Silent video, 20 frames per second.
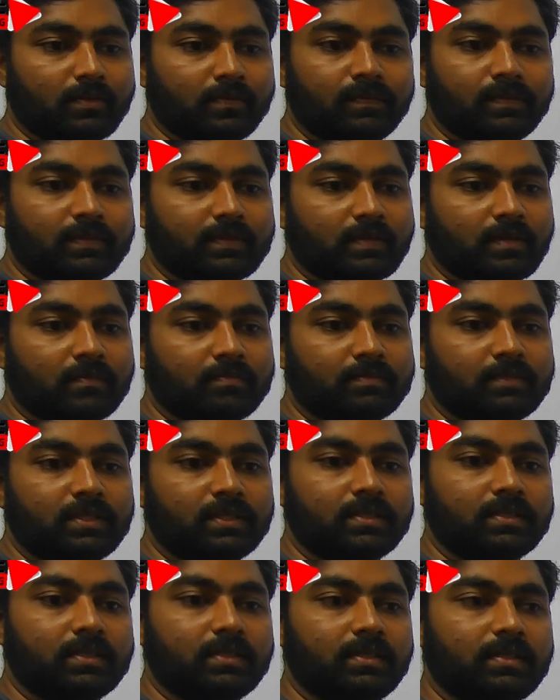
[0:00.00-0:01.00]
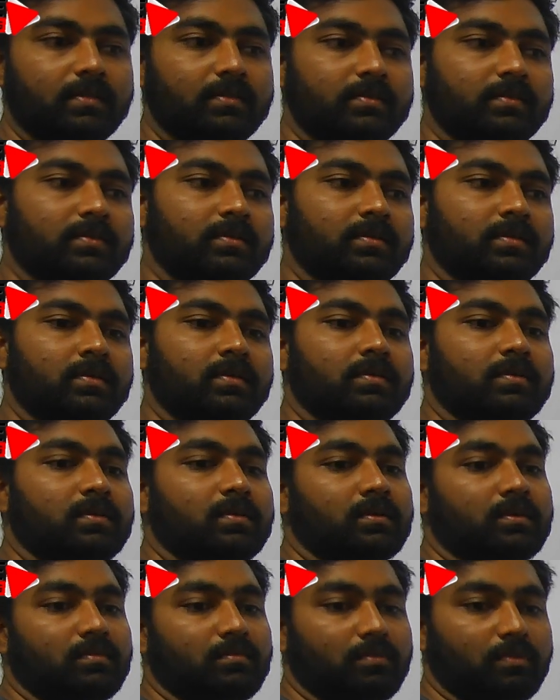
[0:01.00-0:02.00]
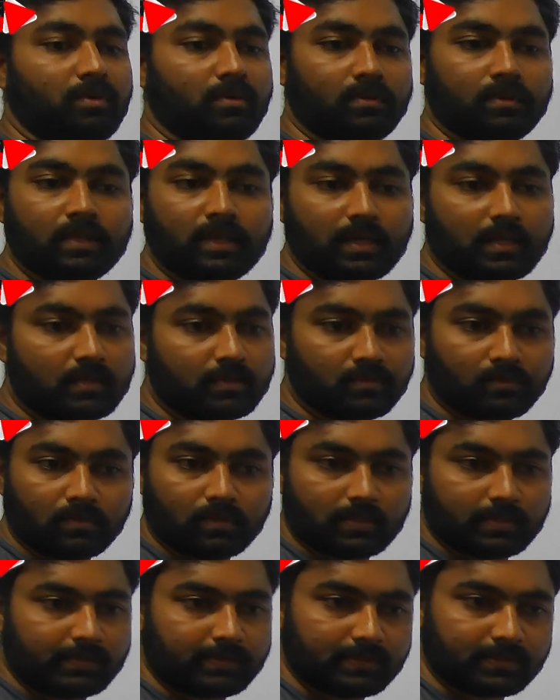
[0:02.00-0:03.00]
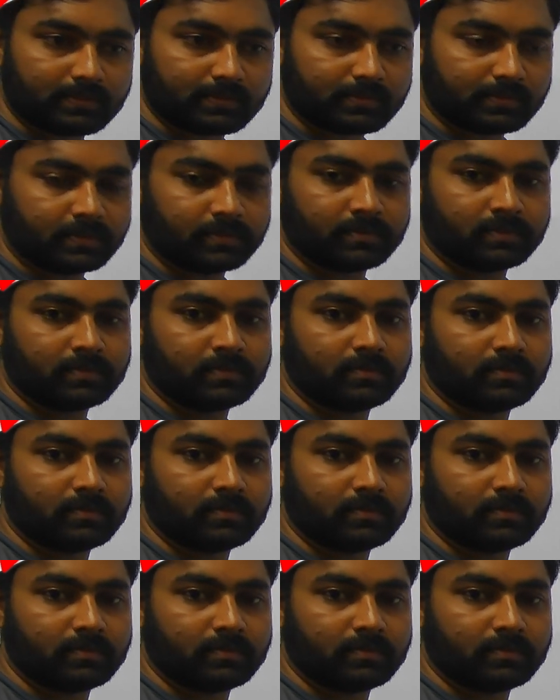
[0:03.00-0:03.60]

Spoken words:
of the subject is more than all yours.